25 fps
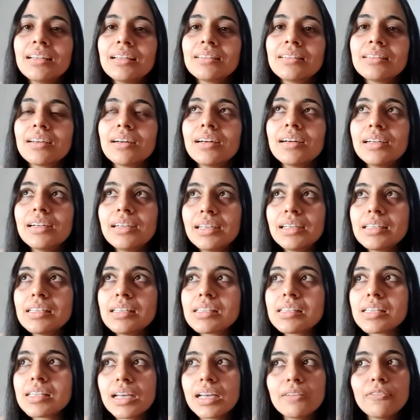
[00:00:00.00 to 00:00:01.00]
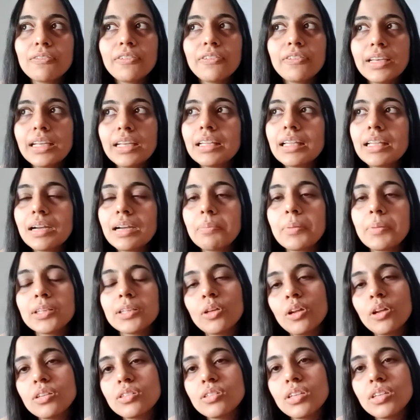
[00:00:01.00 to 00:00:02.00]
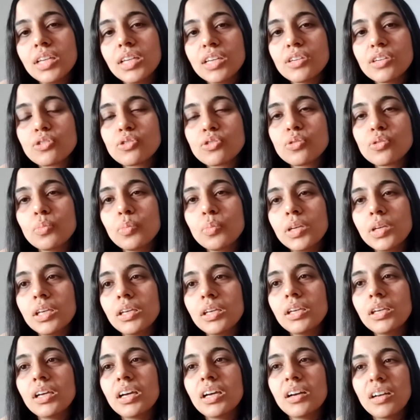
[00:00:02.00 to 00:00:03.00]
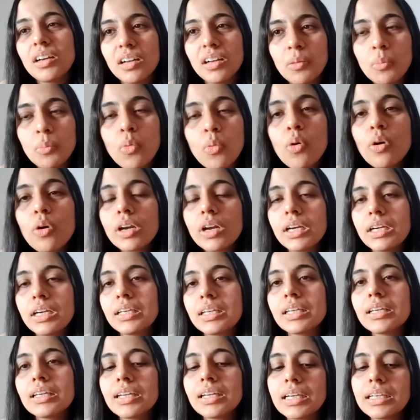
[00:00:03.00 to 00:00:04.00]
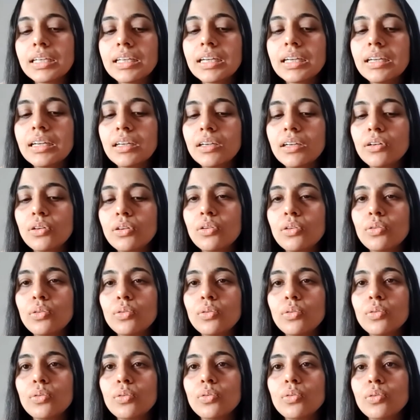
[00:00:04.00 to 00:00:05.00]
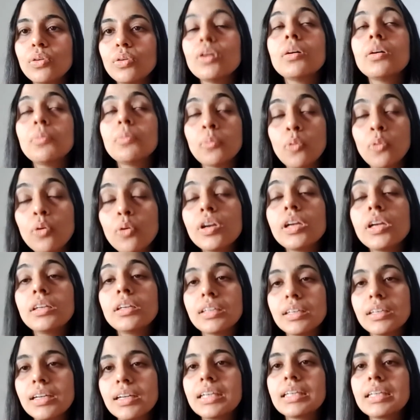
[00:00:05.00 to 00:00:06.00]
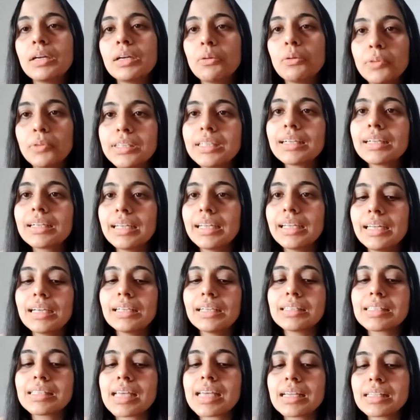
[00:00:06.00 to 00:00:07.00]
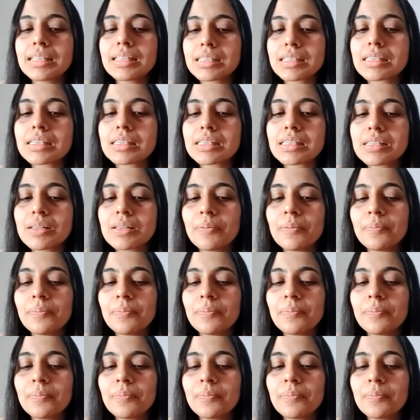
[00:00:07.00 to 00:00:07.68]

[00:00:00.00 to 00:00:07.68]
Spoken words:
Third is, I feel that pathology needs to be more integrated with the clinical sciences.